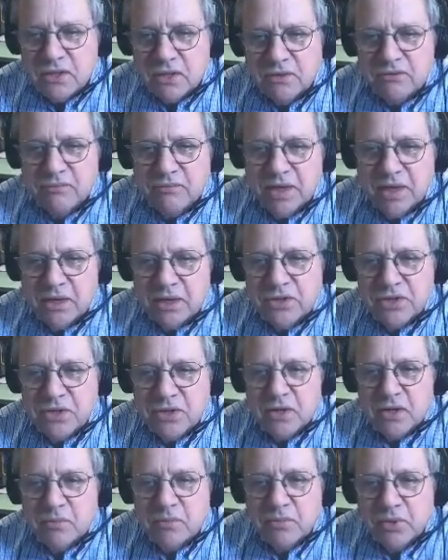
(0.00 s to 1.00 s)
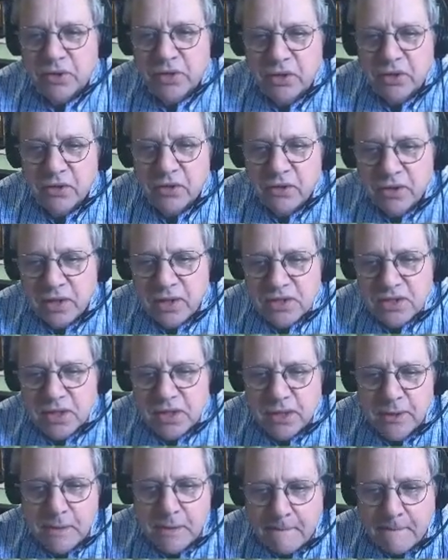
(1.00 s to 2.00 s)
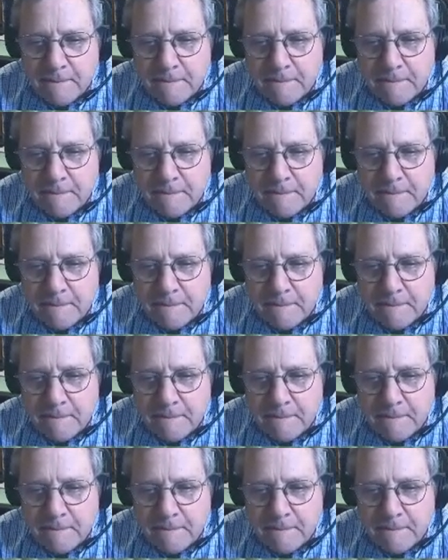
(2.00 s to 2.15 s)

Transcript: of biochar per year next slide